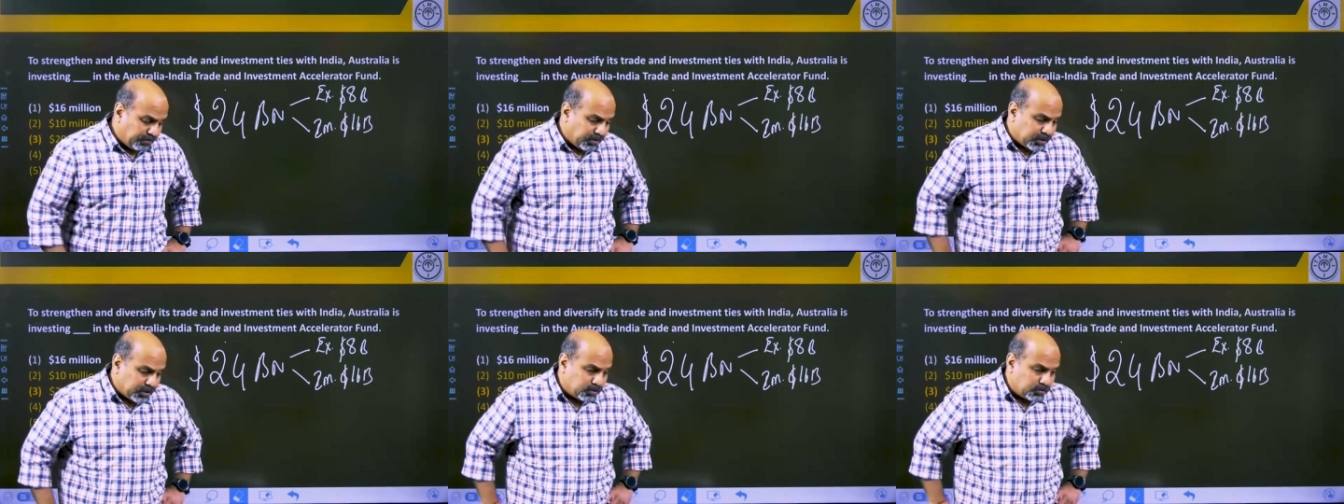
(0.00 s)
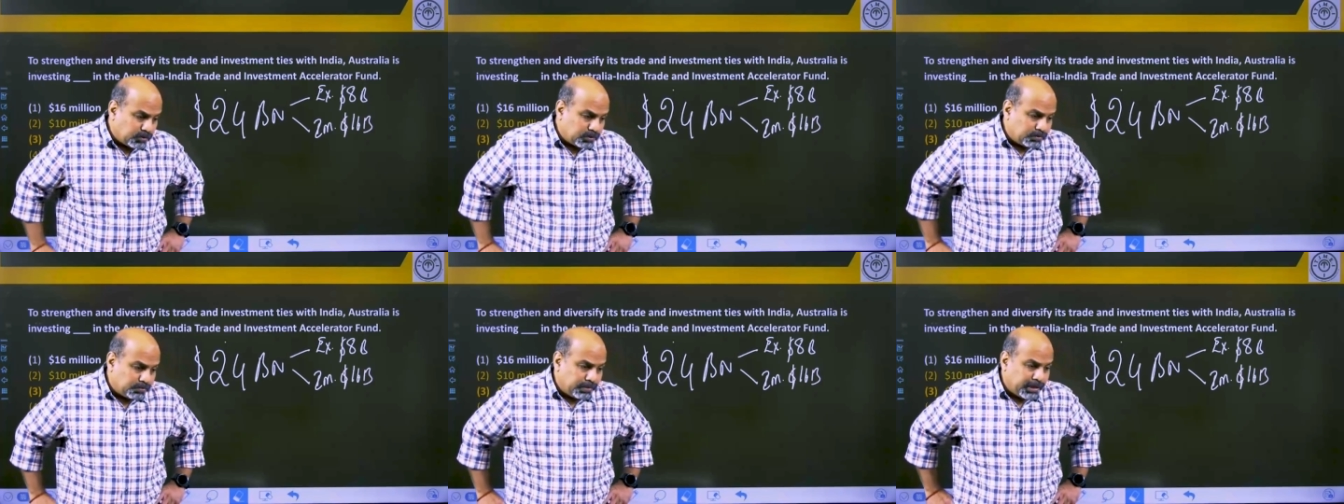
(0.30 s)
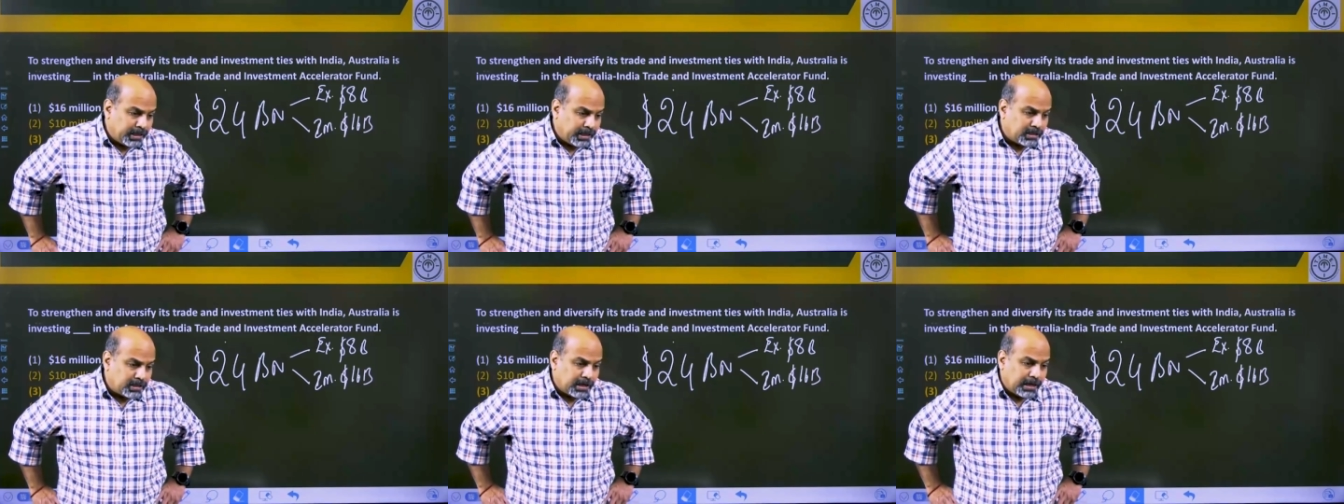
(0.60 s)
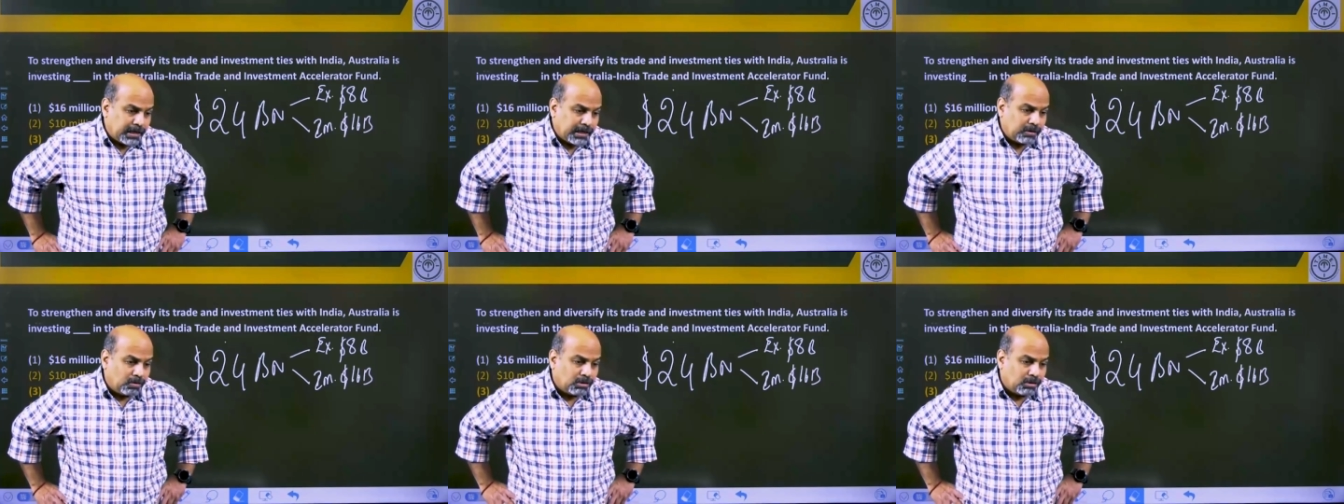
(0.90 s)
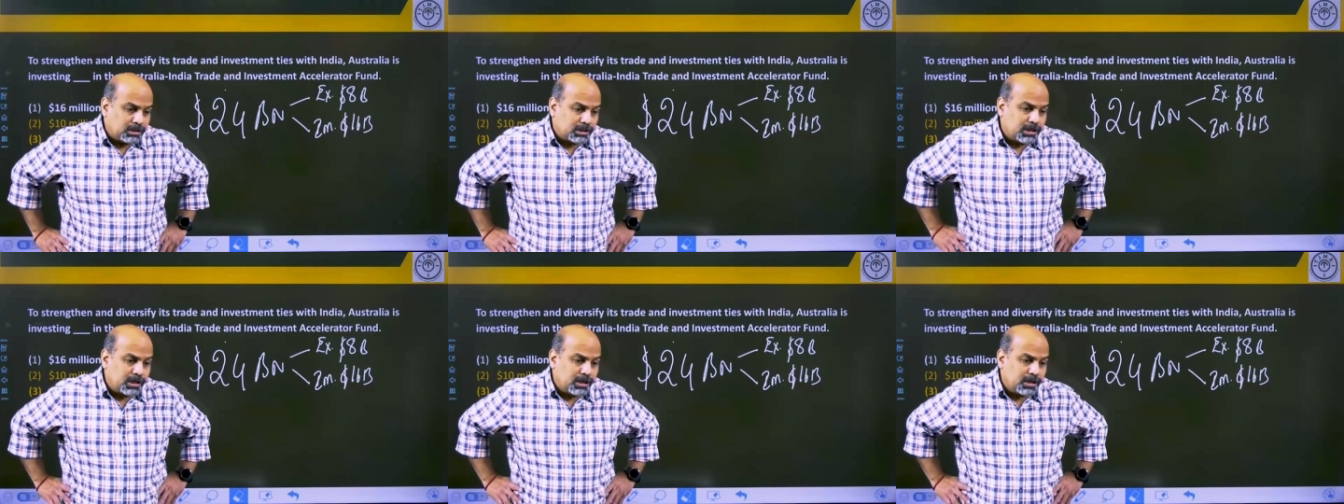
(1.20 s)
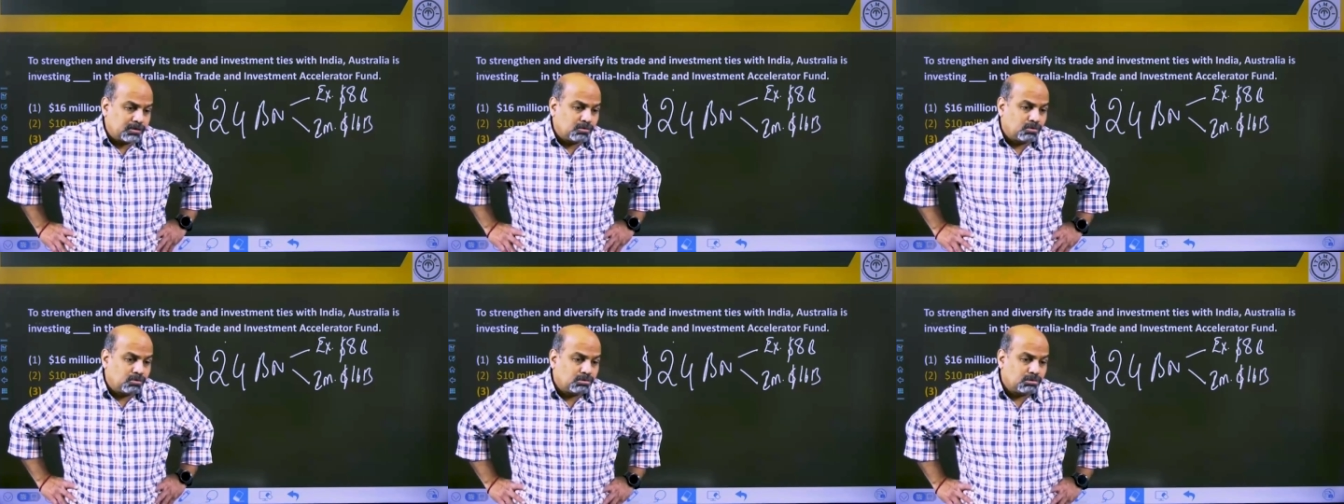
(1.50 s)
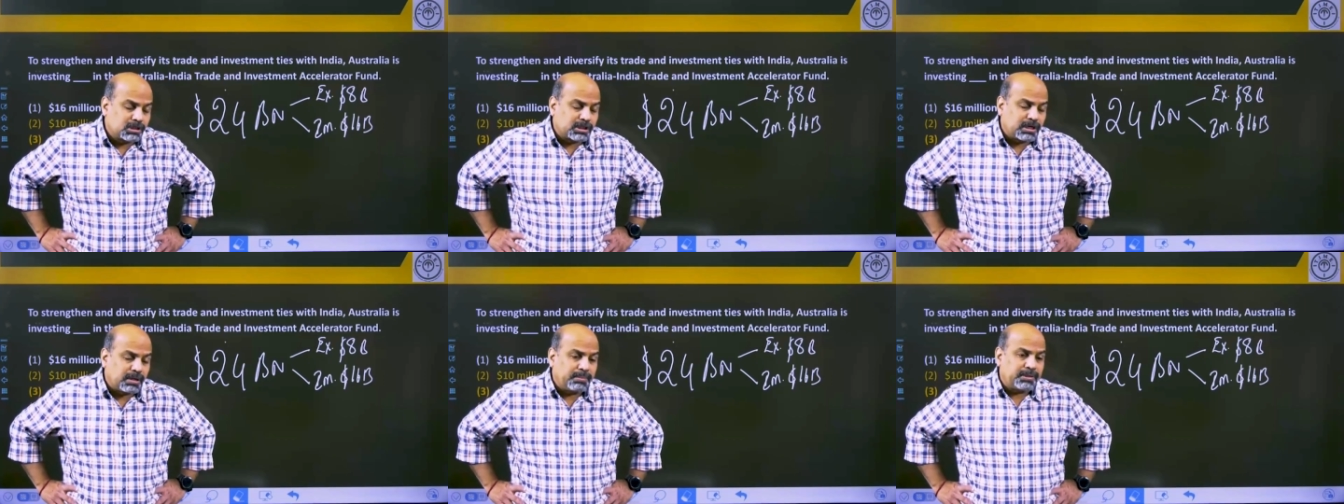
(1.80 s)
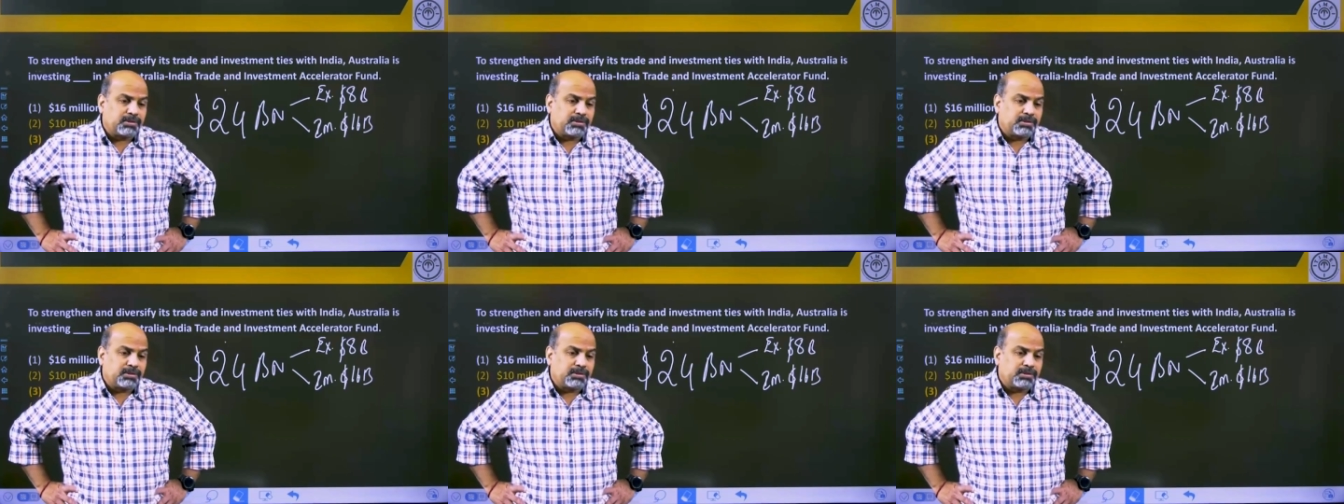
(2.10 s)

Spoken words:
which would mean that Australian goods coming